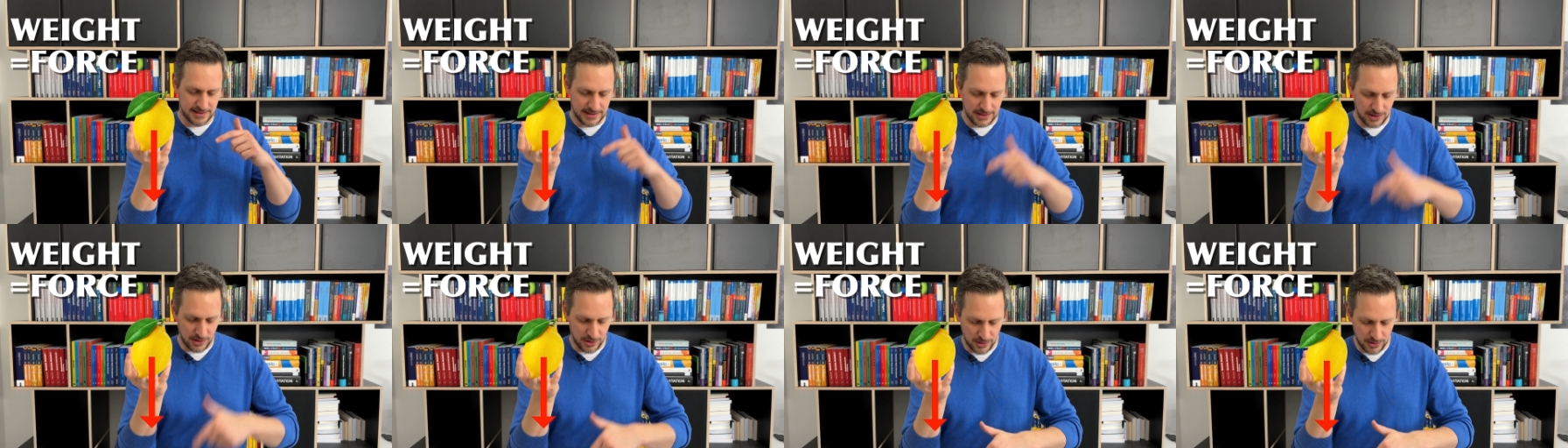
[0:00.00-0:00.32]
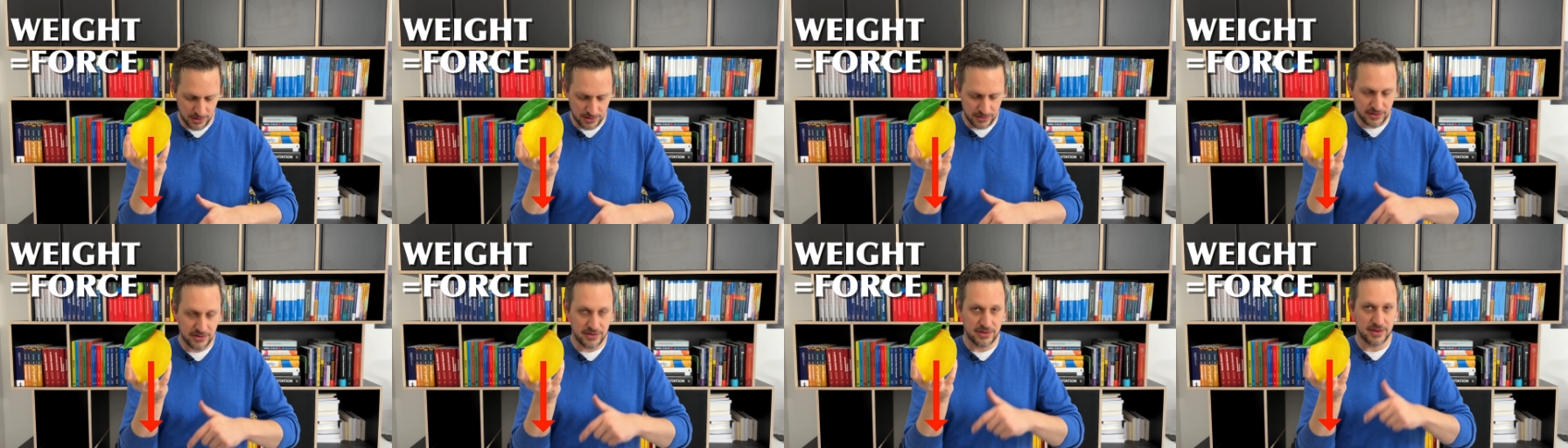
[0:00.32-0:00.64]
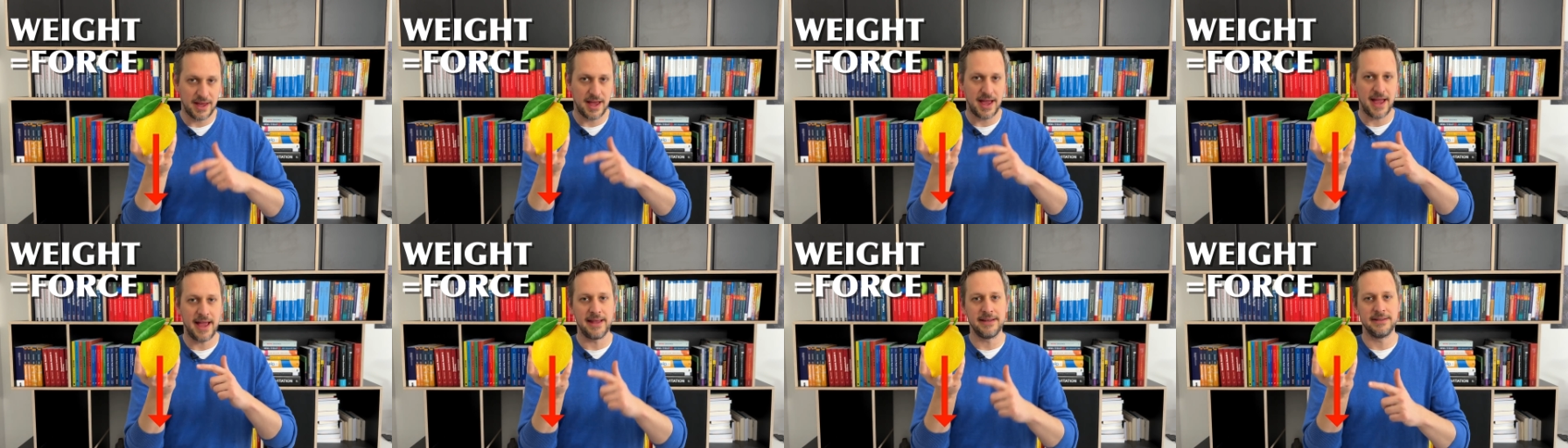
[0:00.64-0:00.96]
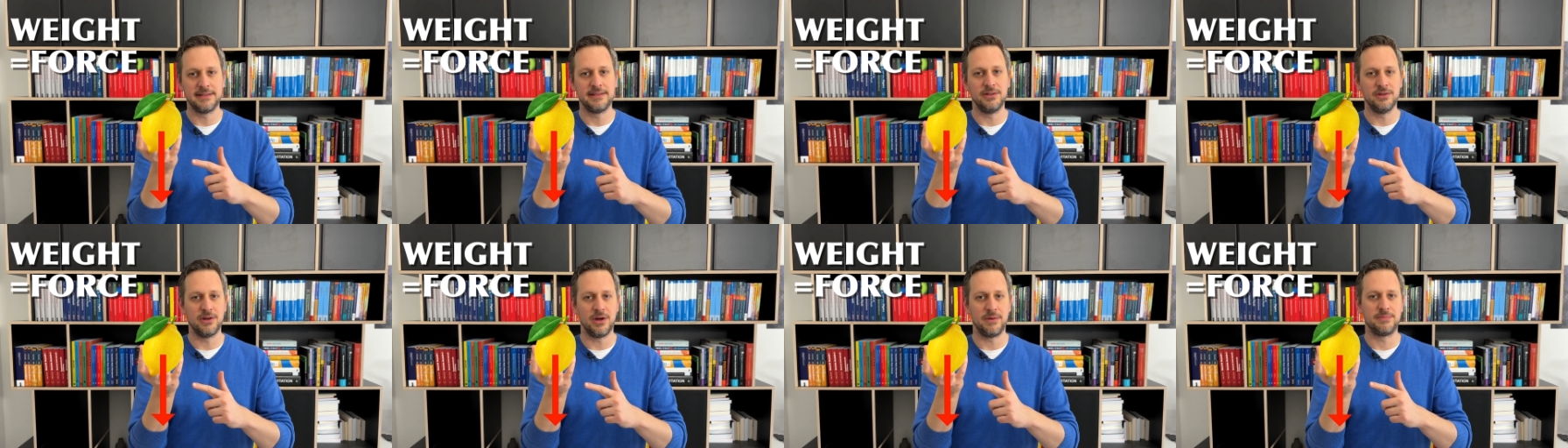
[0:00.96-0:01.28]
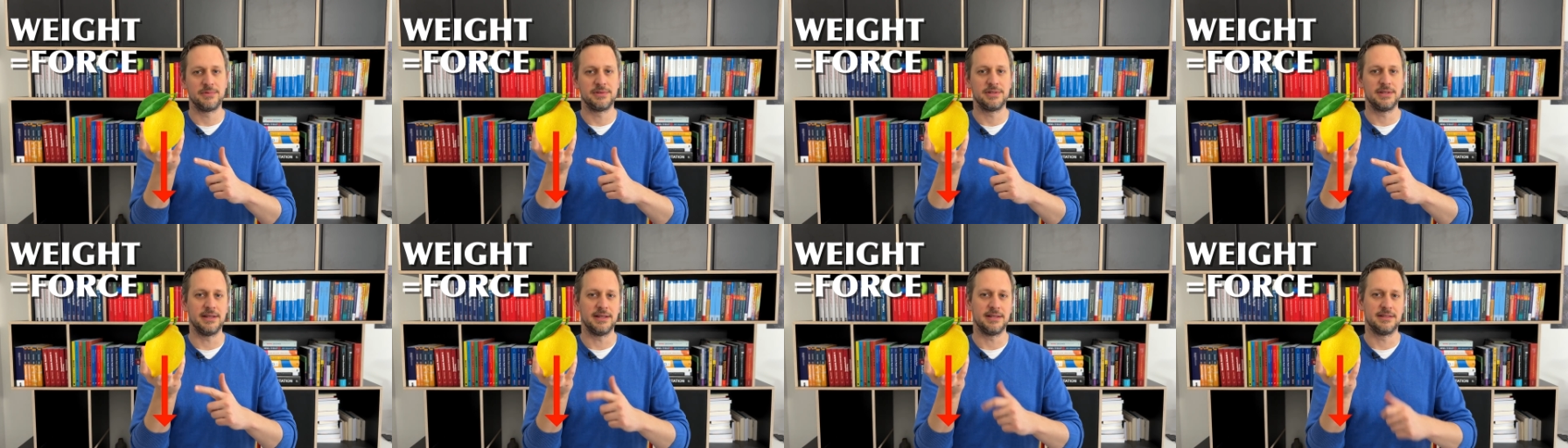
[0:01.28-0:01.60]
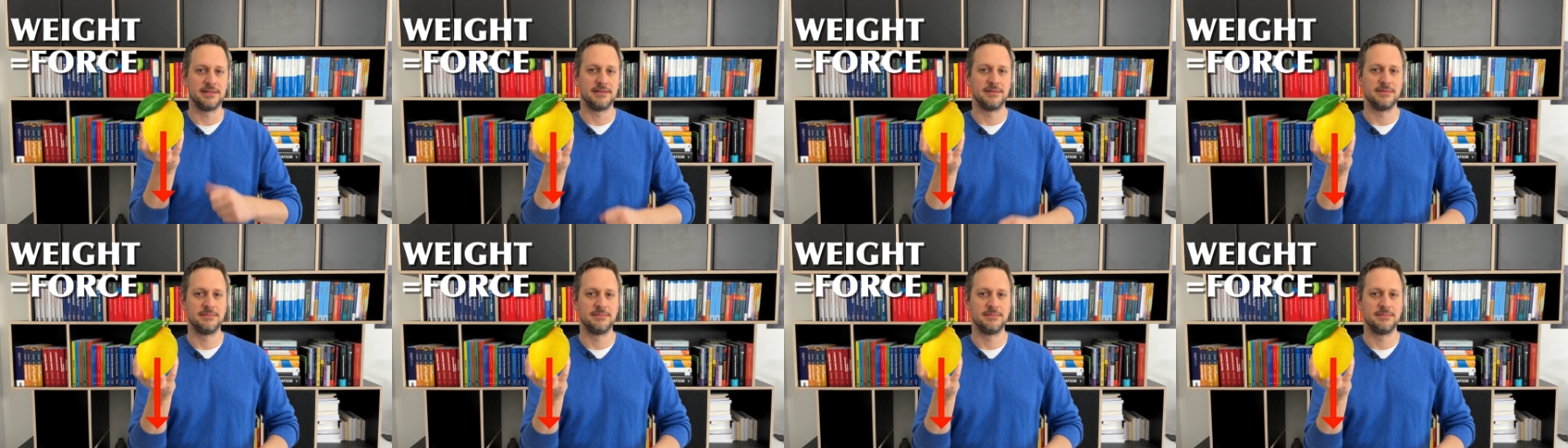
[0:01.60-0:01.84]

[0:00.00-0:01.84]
the Earth and the object.